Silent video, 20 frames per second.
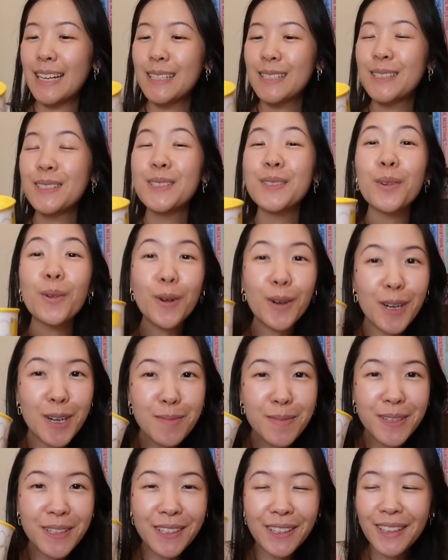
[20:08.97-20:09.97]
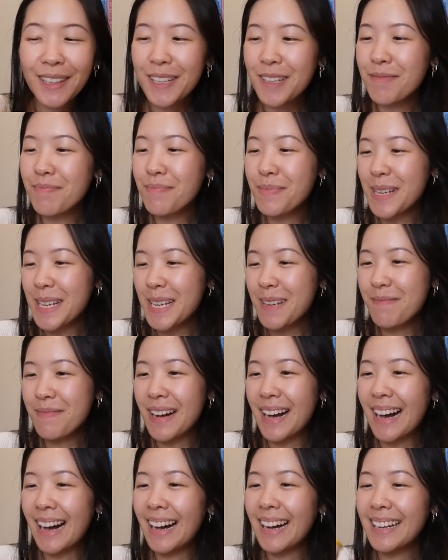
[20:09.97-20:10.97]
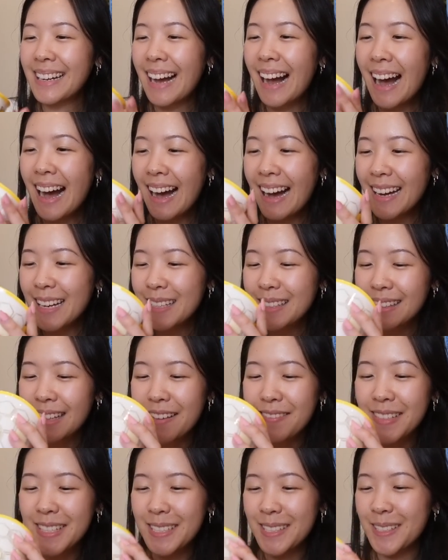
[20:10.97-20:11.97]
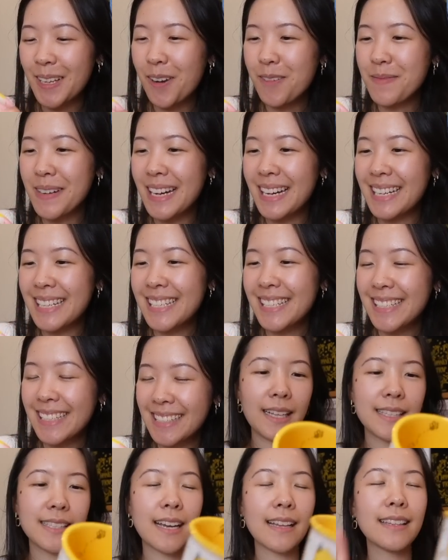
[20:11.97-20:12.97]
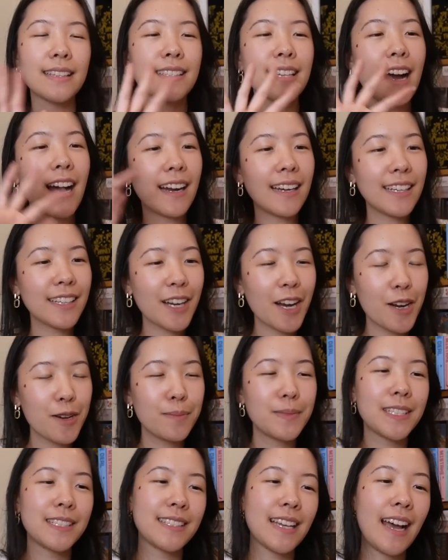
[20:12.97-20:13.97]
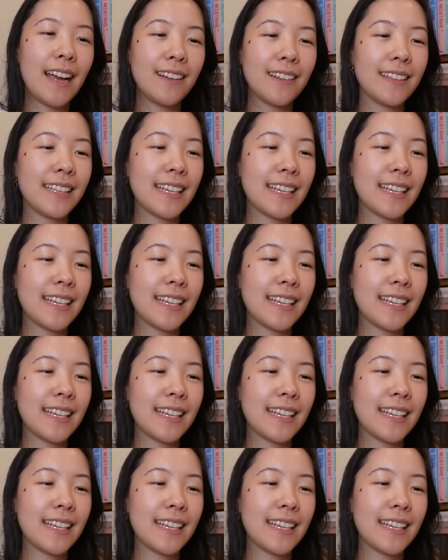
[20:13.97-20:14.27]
adorable bee mug. I love this so much. It's got this honeycomb design on